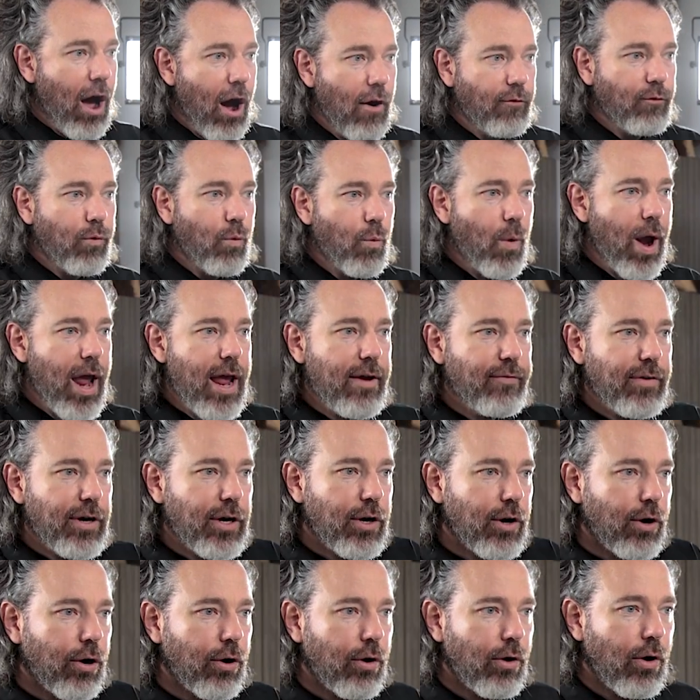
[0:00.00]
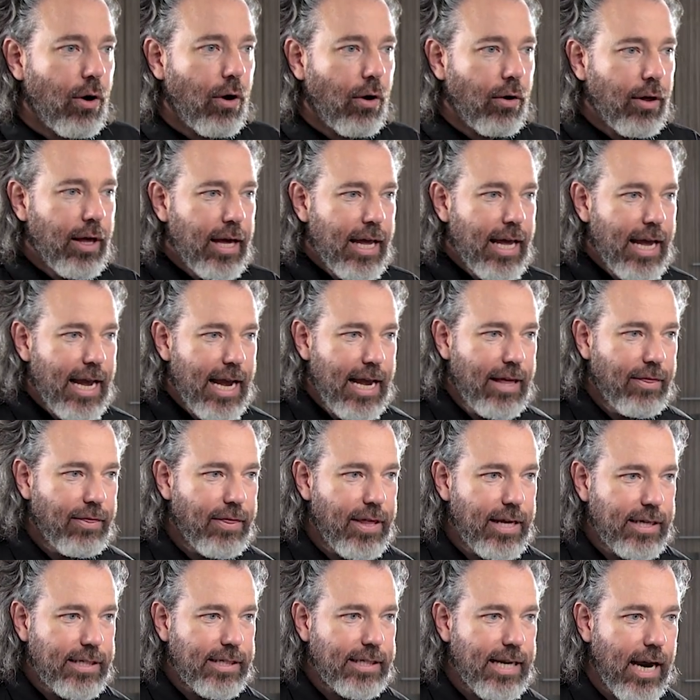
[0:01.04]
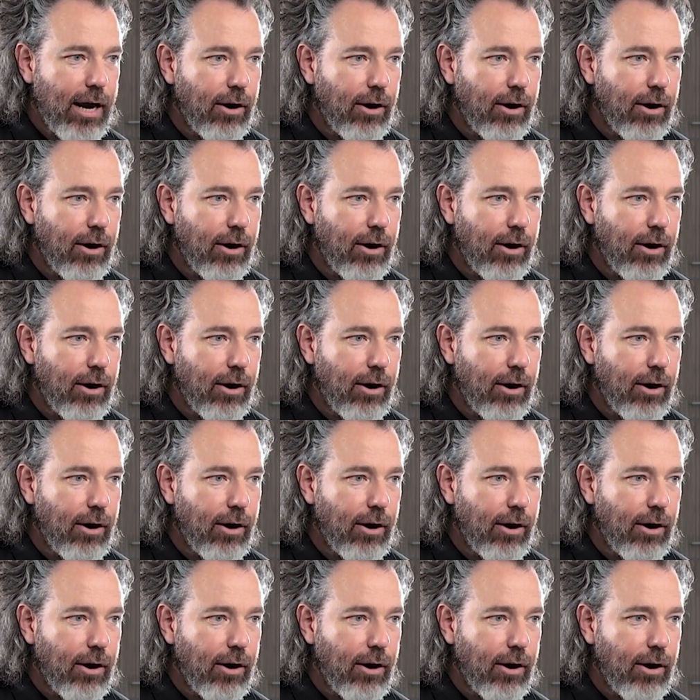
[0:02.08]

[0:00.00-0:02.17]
of wave and curl in this